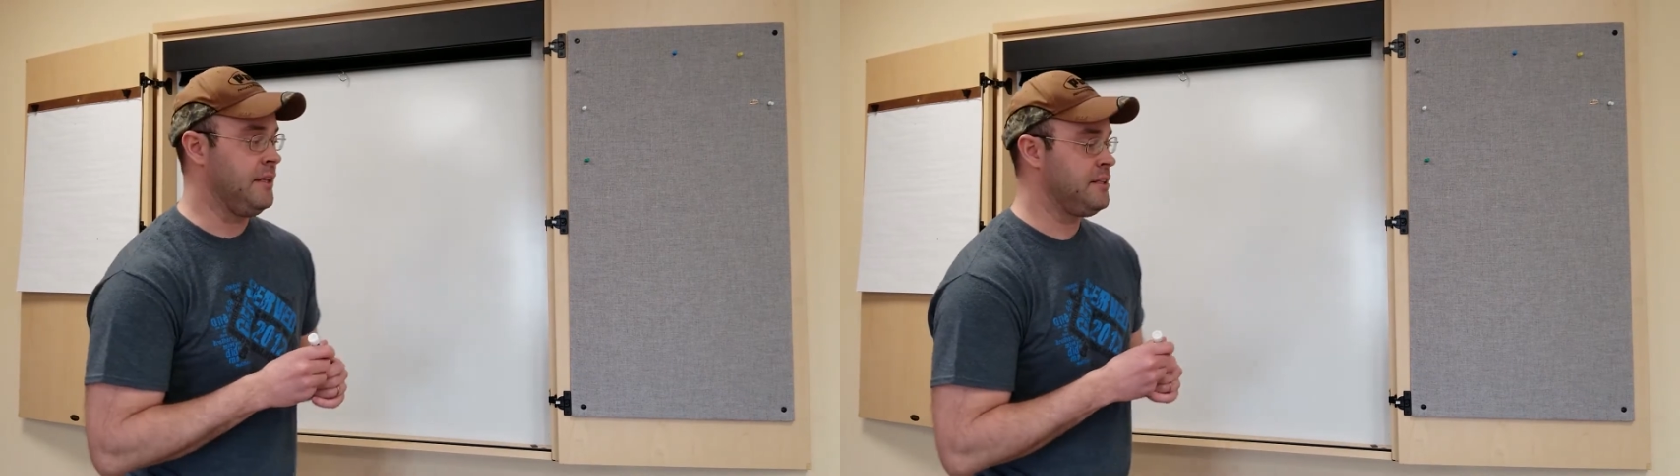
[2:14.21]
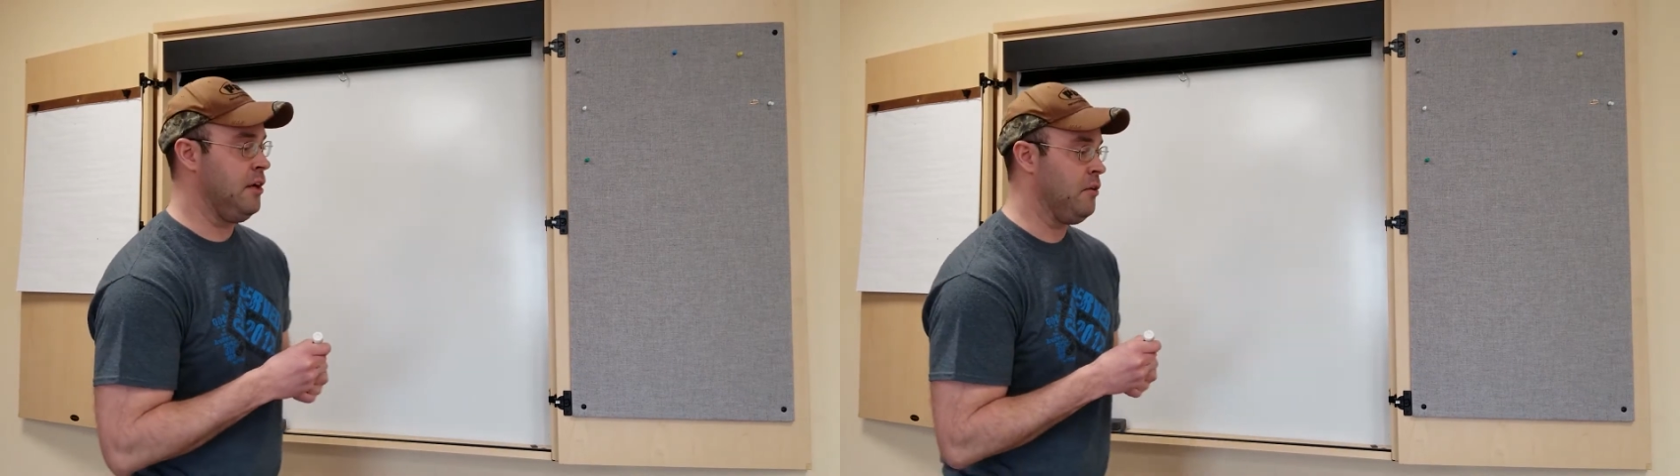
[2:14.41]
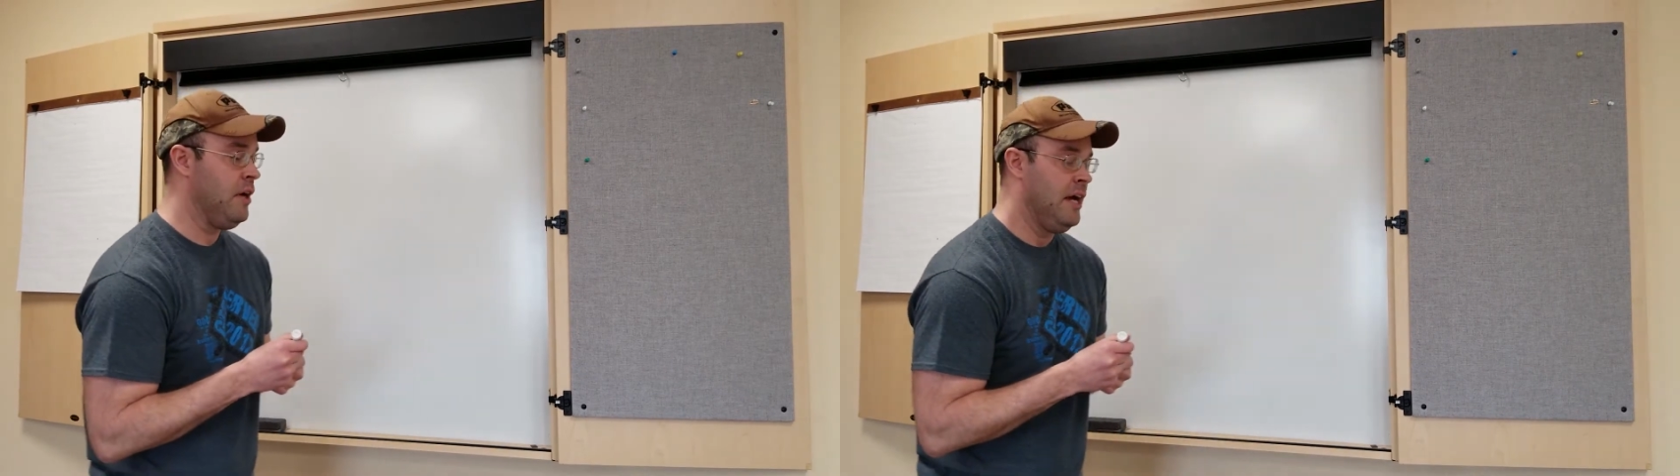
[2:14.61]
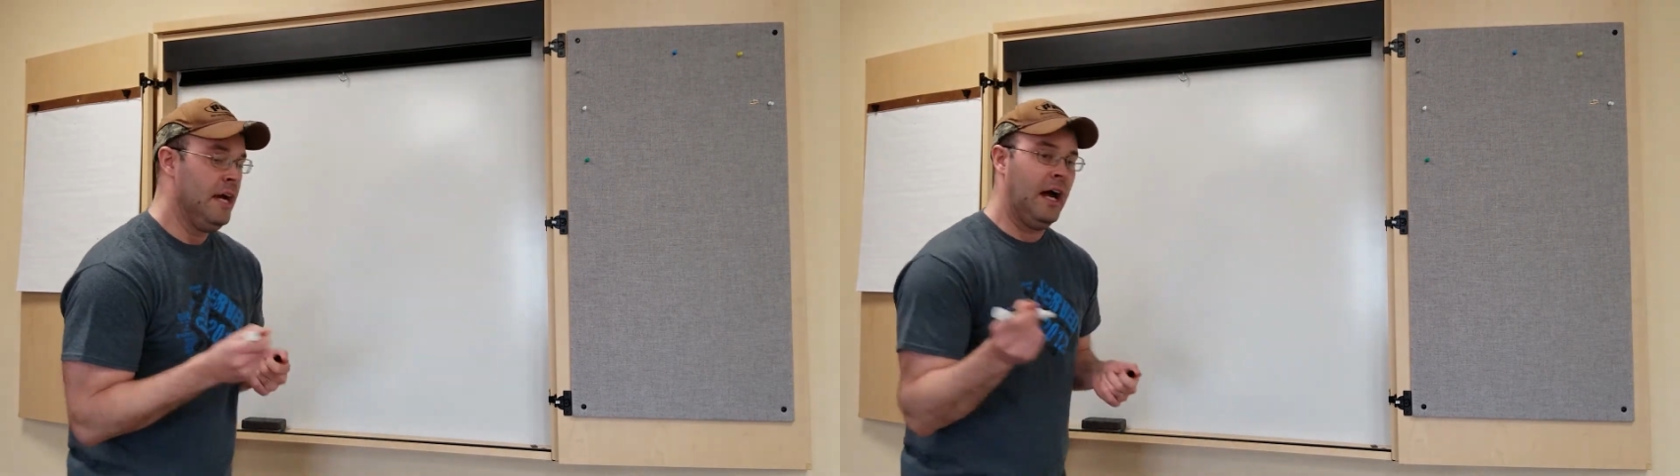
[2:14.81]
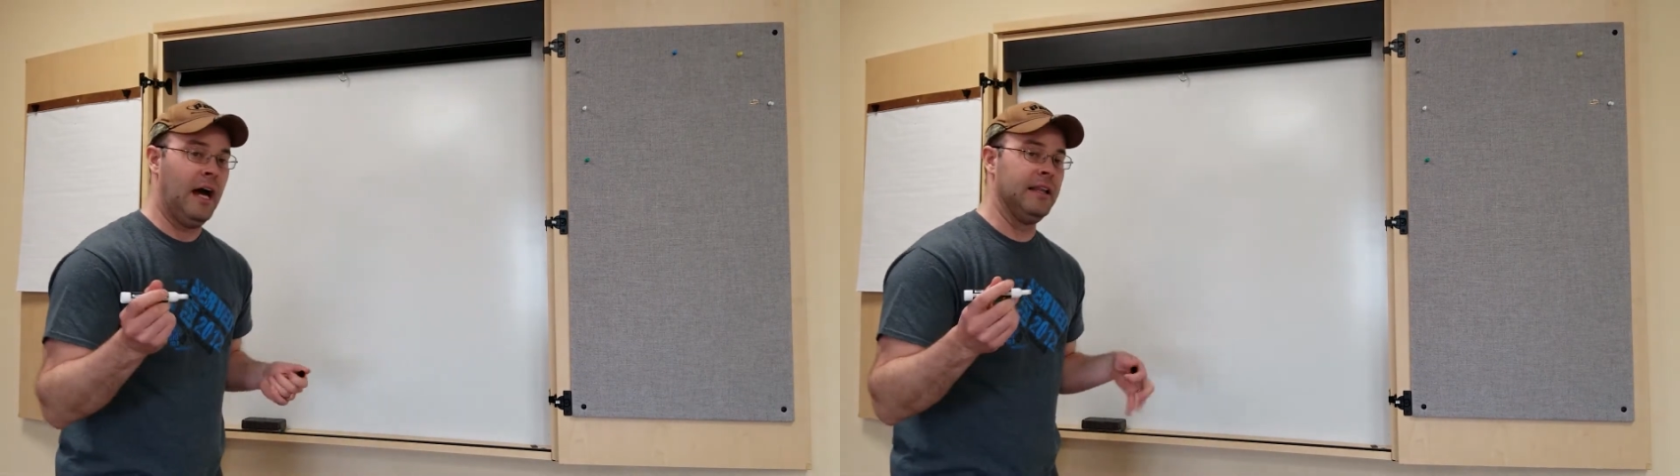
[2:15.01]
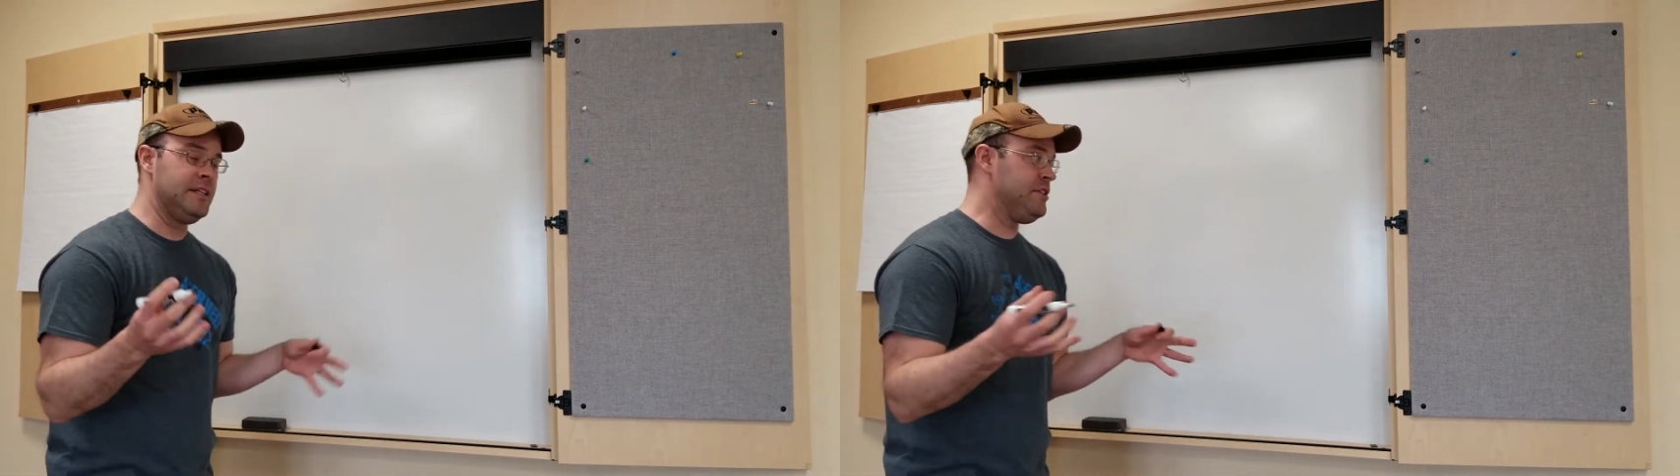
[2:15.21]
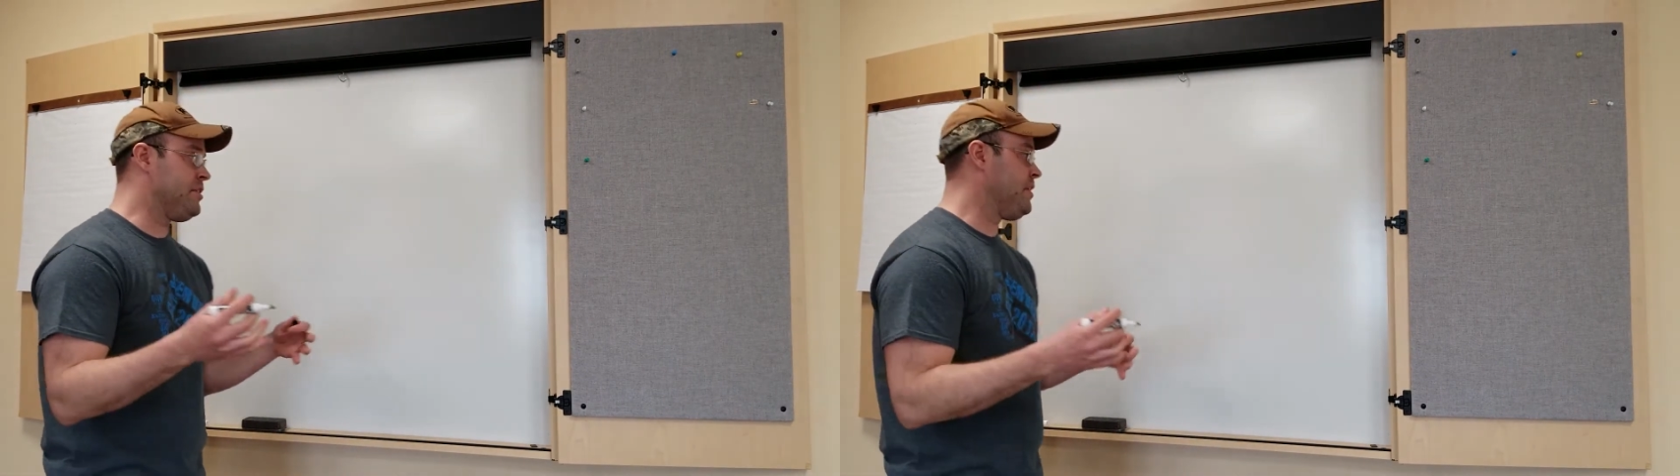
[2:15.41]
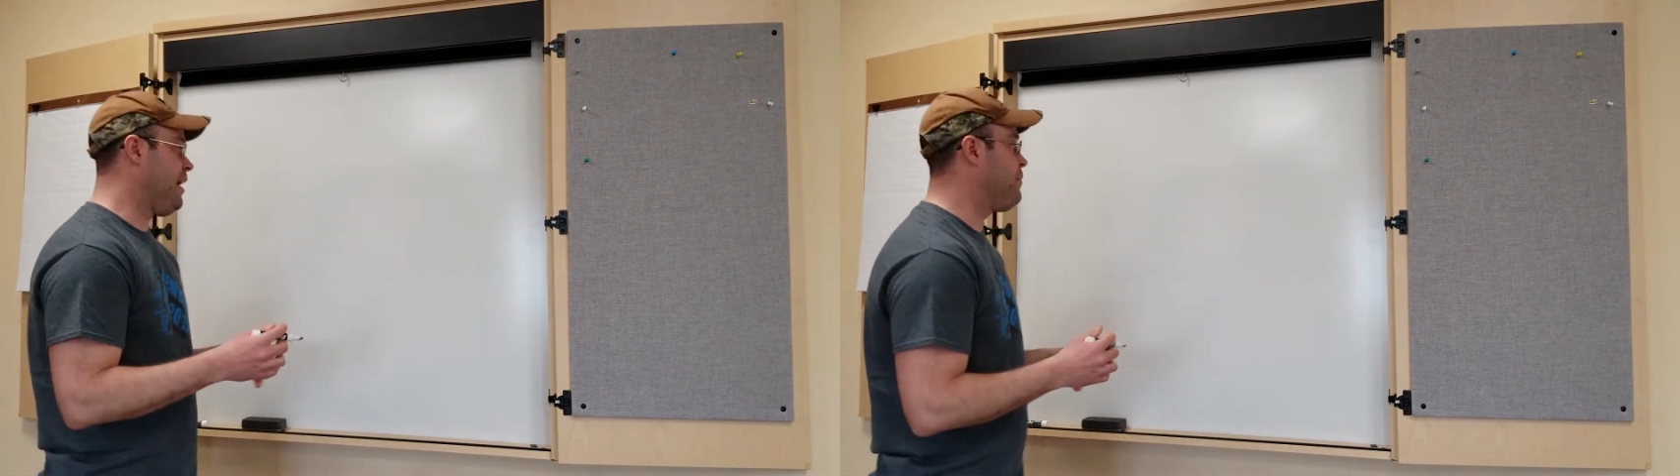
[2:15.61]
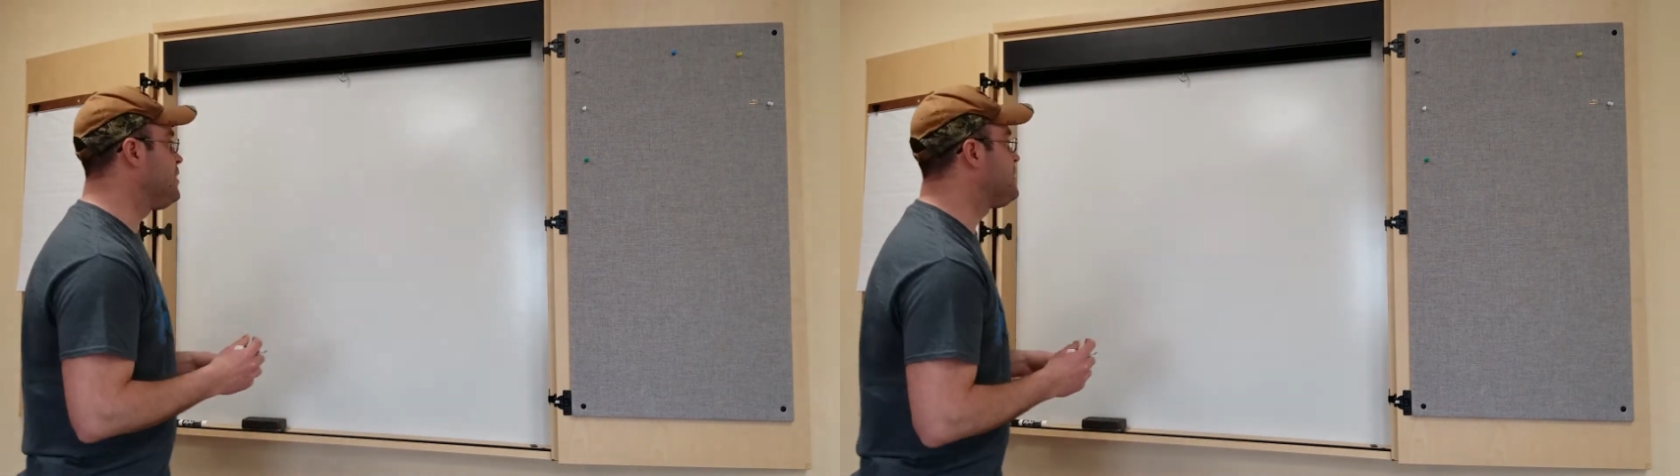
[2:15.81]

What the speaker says: So let's just say I'm going to